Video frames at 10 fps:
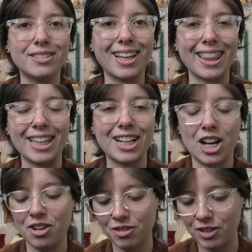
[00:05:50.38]
in the
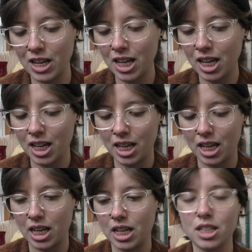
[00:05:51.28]
cuff.
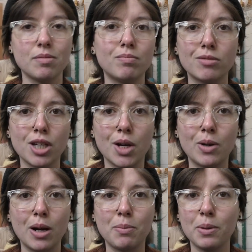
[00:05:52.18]
And toe
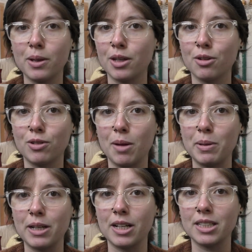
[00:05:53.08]
up, heel flap
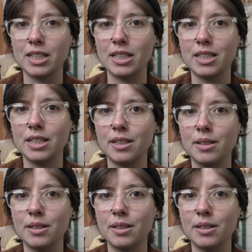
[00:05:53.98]
and gusset